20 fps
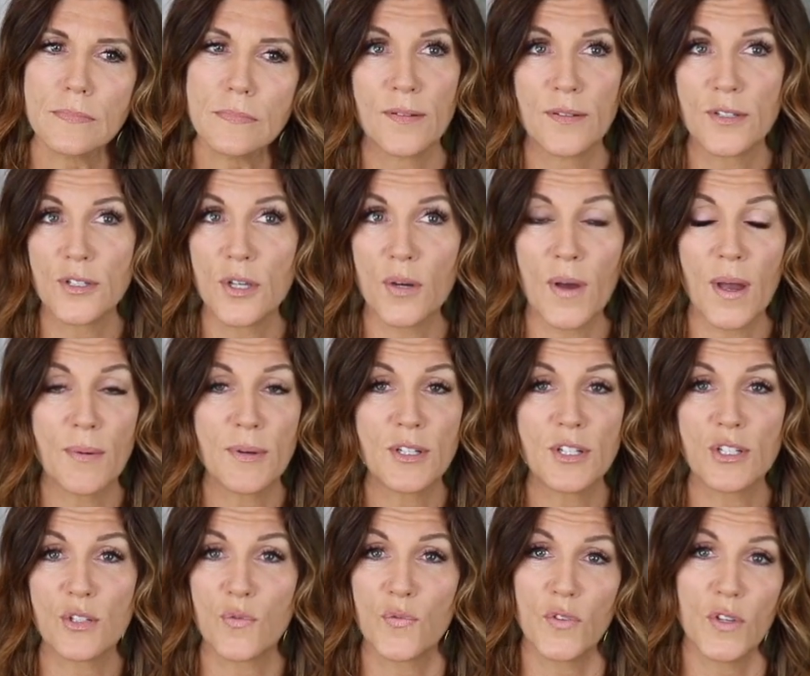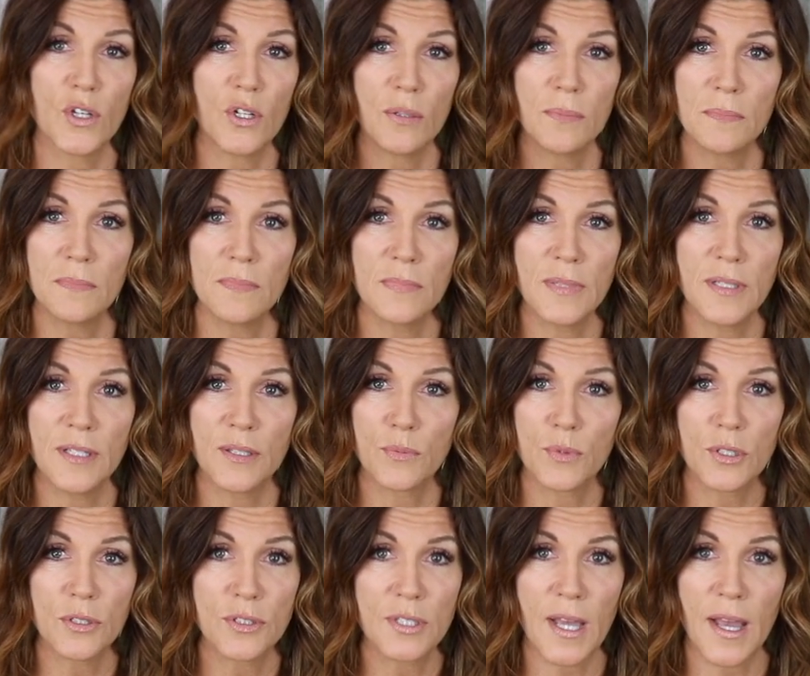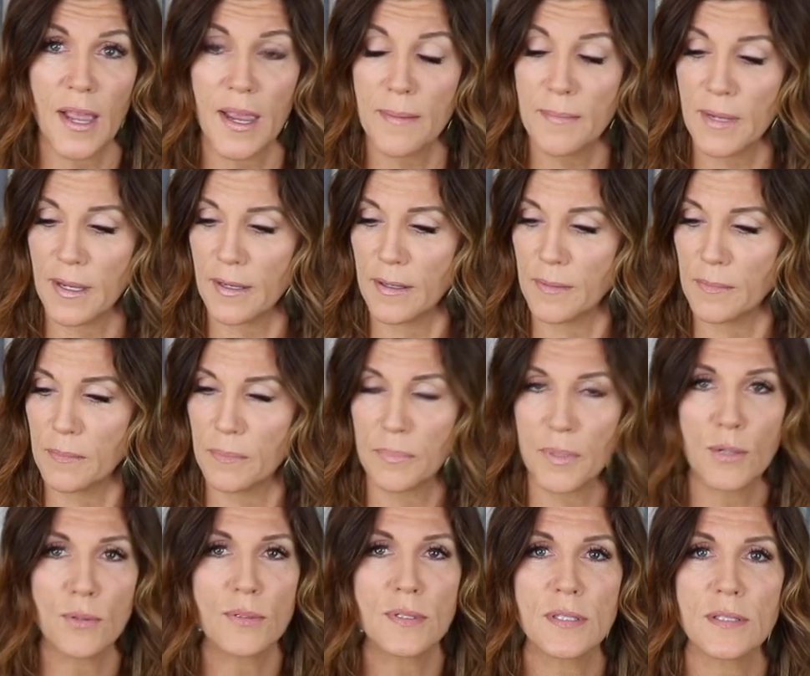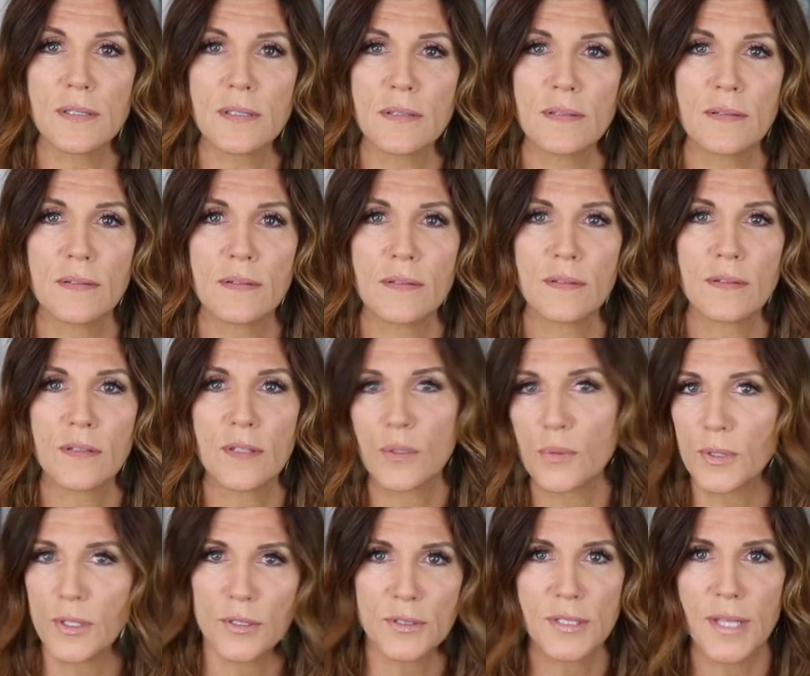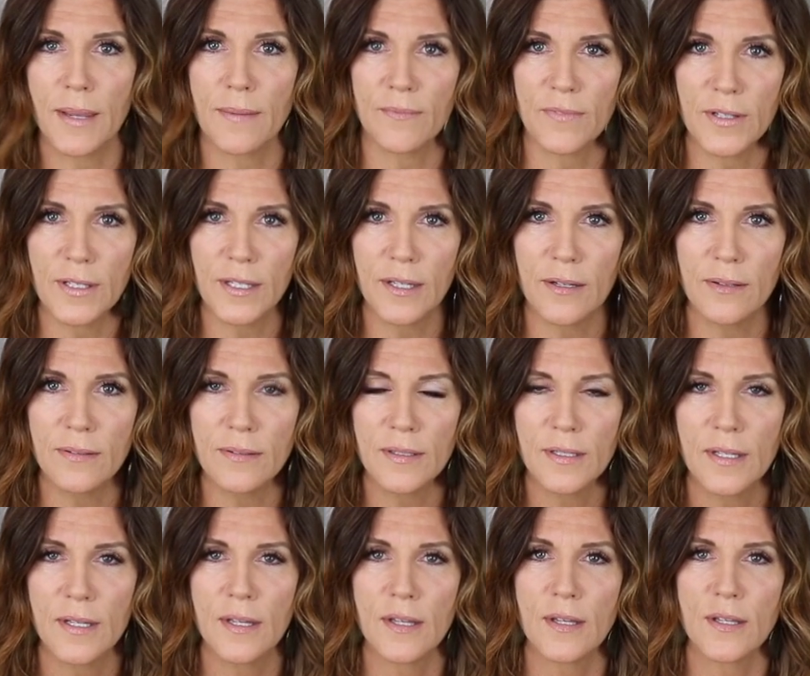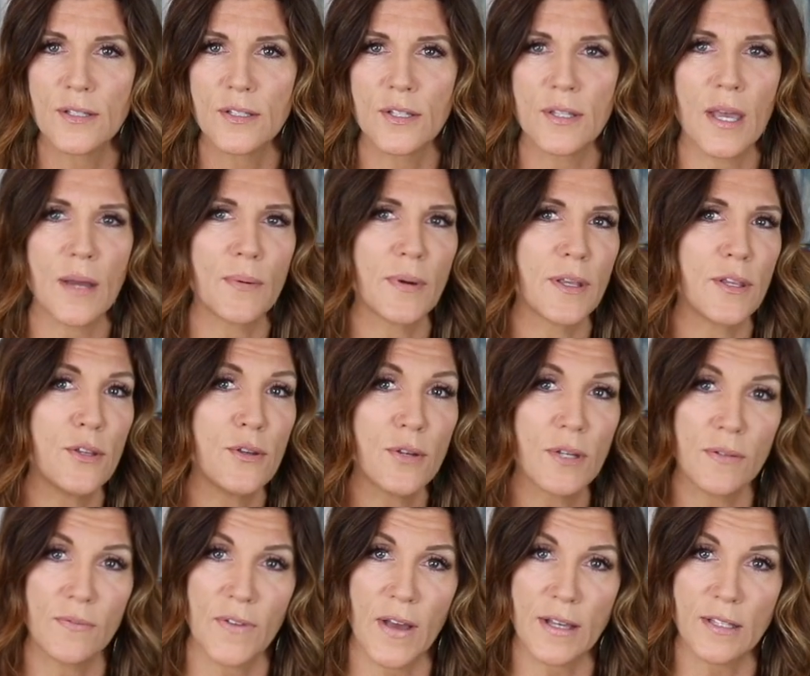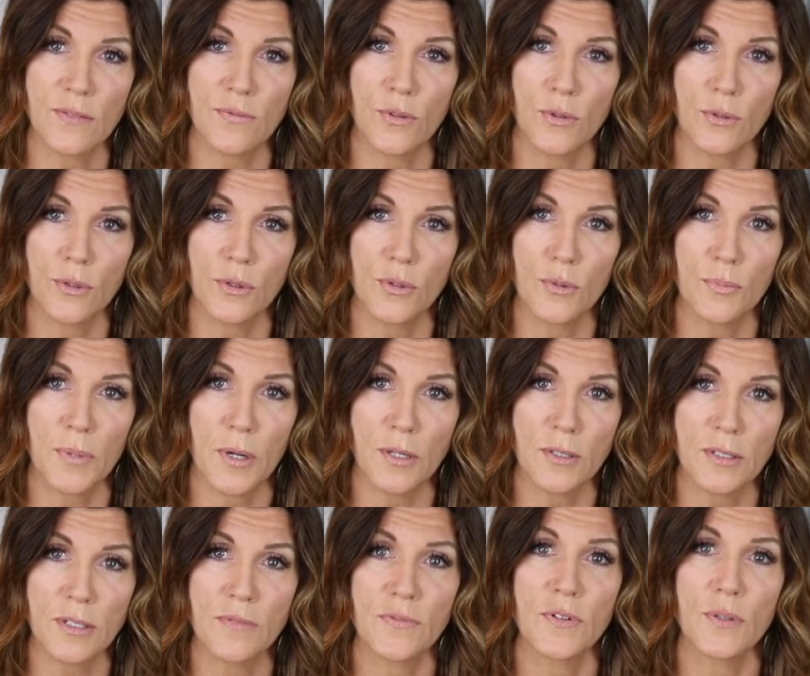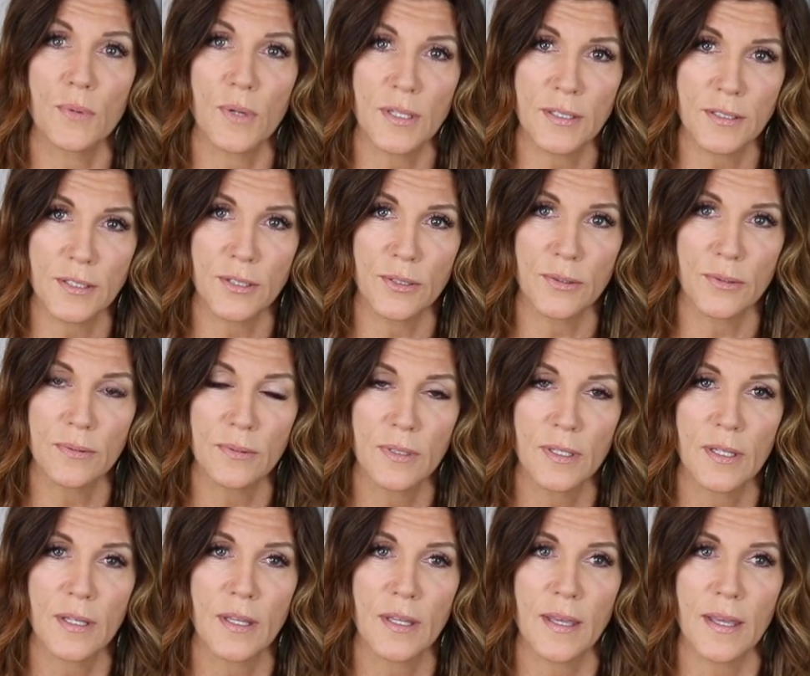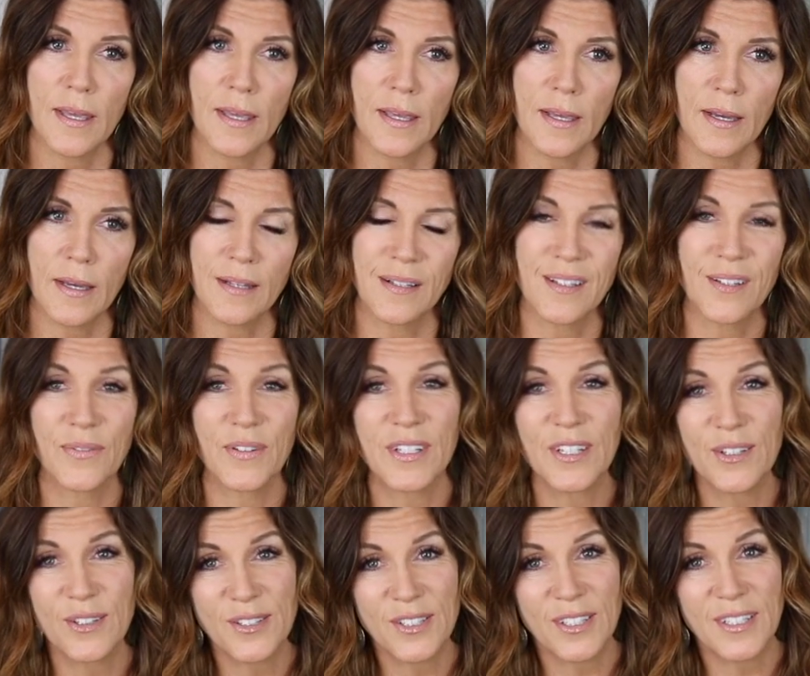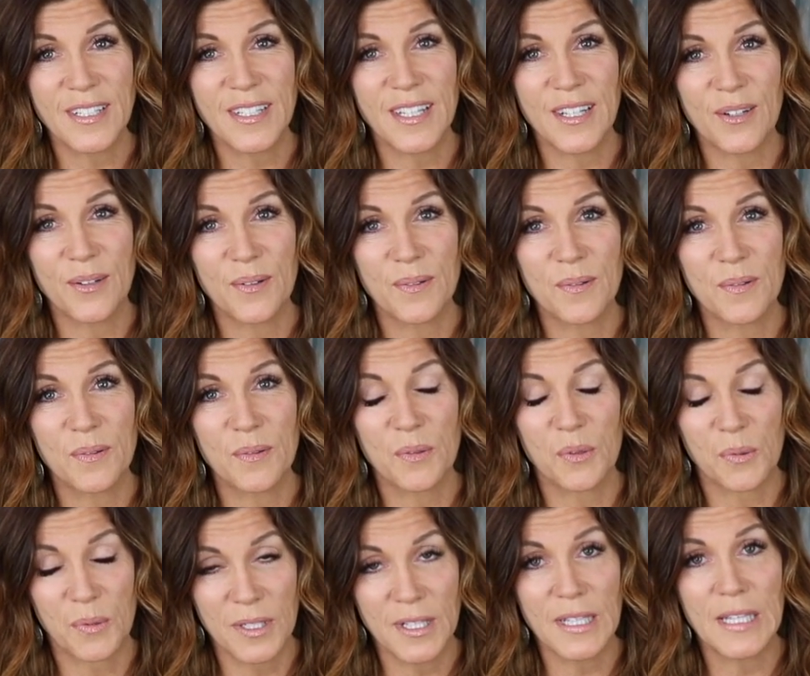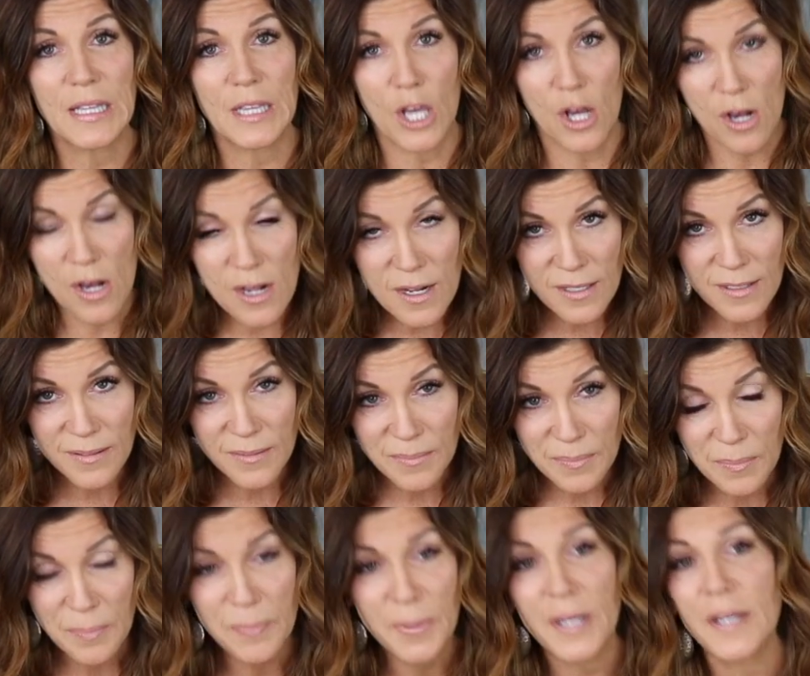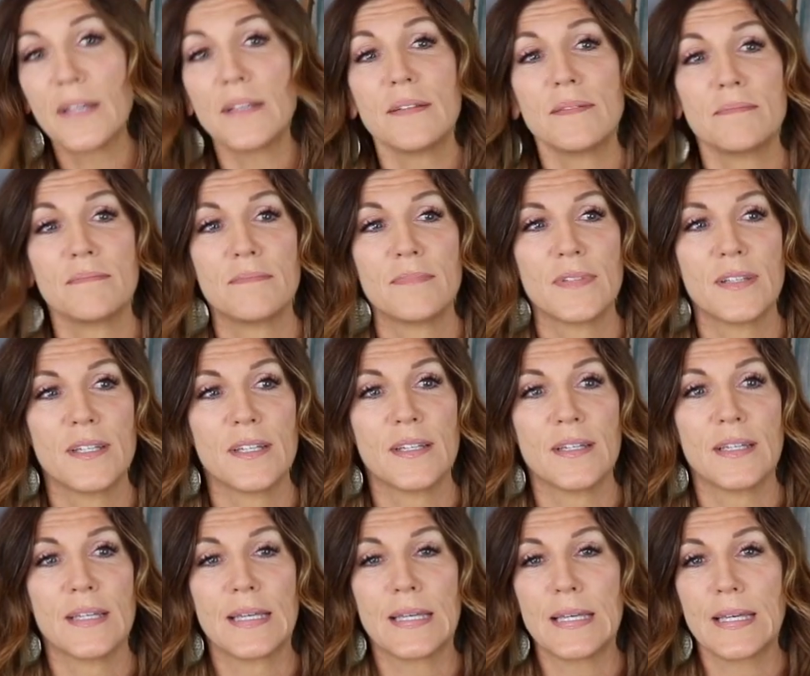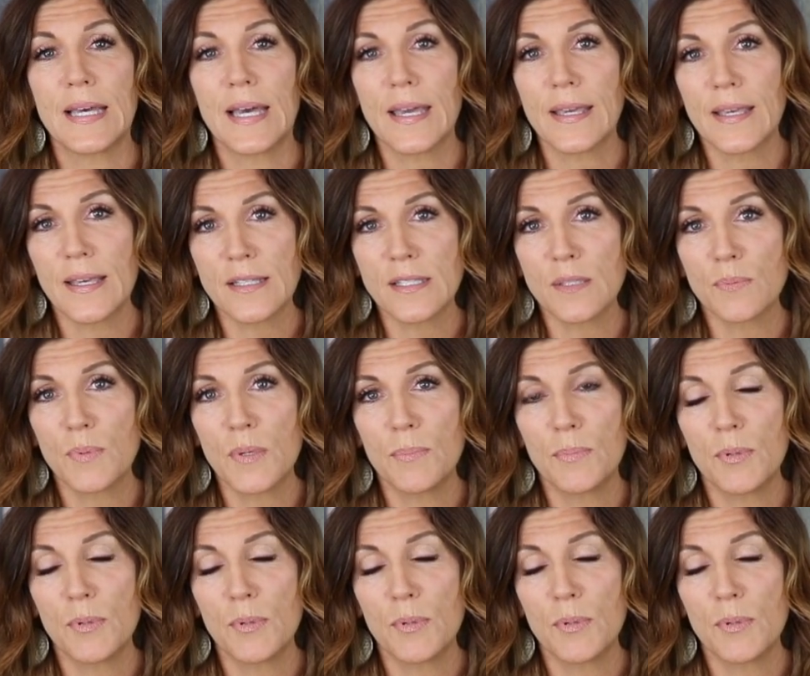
So I would just film in real time and post the real time video, so that way you can fast forward through parts if you want to. And the videos are gonna get really long, but I guess a